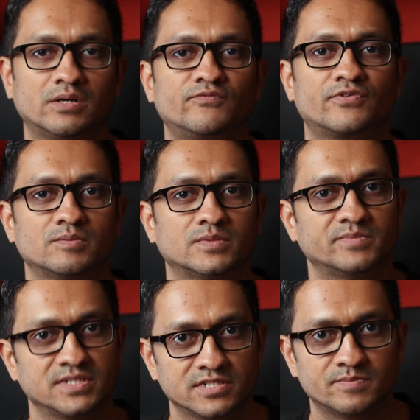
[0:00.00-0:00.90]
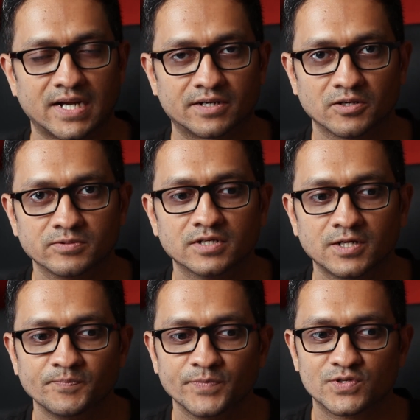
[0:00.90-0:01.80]
come from a business background.
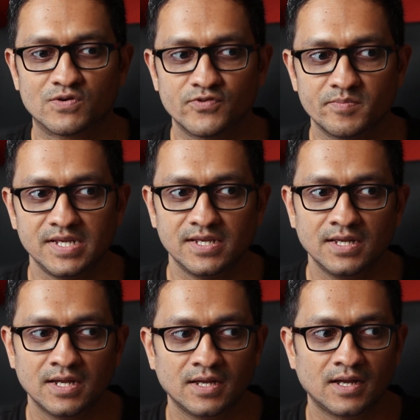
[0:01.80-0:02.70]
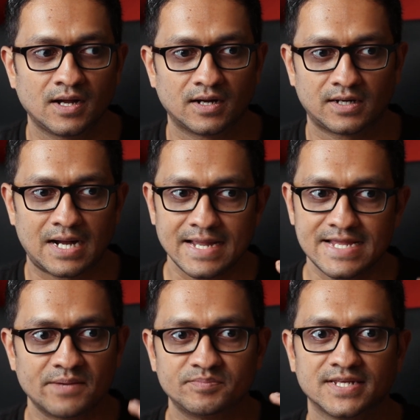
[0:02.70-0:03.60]
So for me, uh, I
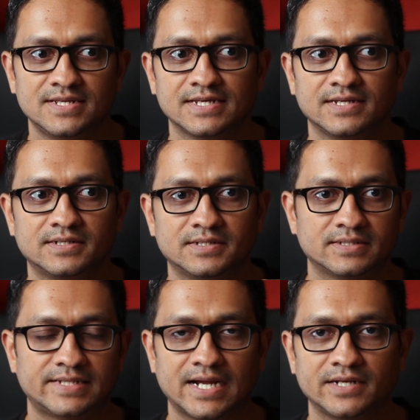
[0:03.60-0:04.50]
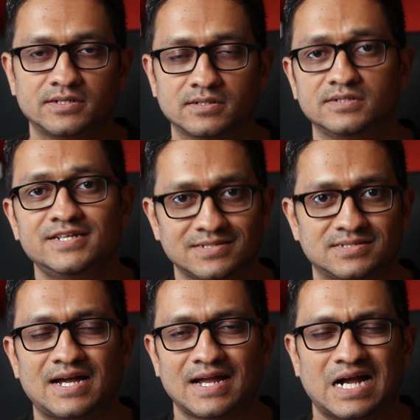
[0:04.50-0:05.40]
kept thinking that,
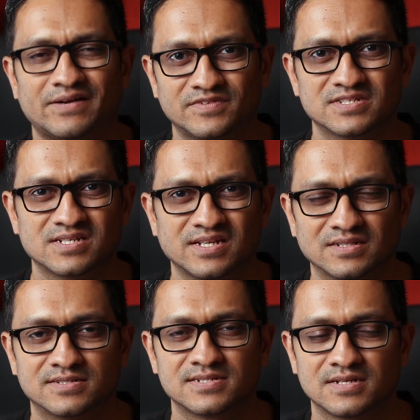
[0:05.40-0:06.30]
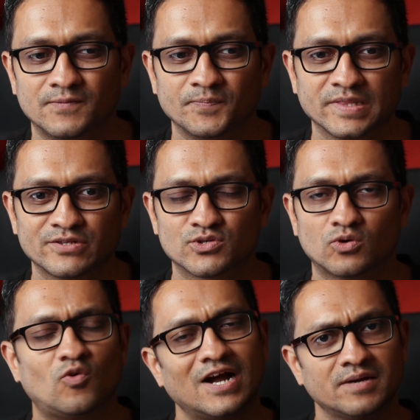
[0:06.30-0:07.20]
yes, I have the skills.
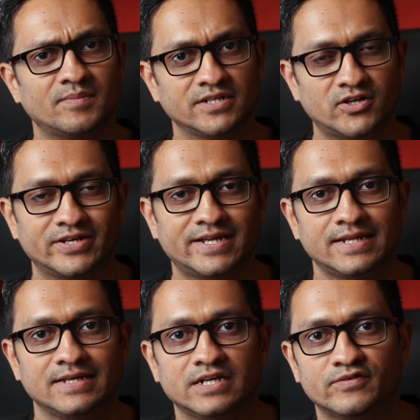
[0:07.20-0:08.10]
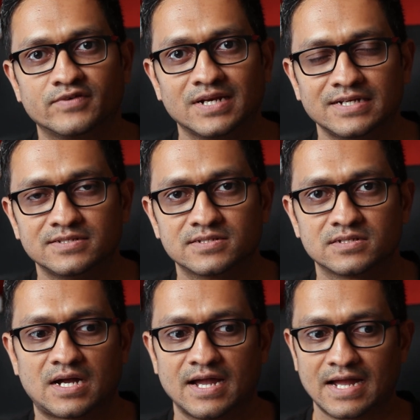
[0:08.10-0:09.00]
So why am I not getting enough
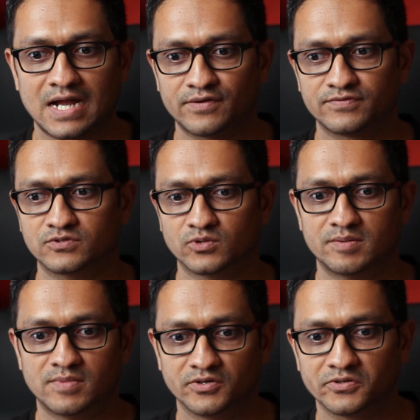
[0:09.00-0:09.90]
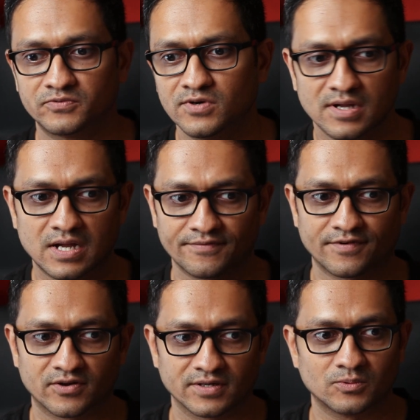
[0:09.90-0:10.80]
clients? I have good amount of work.
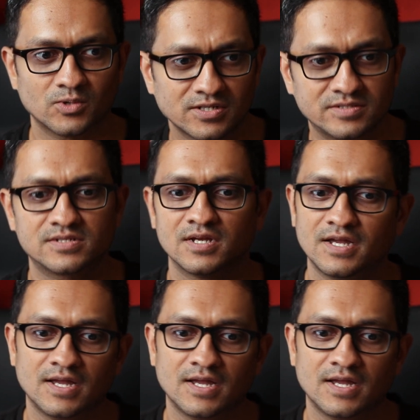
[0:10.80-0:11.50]
I've gotten awards.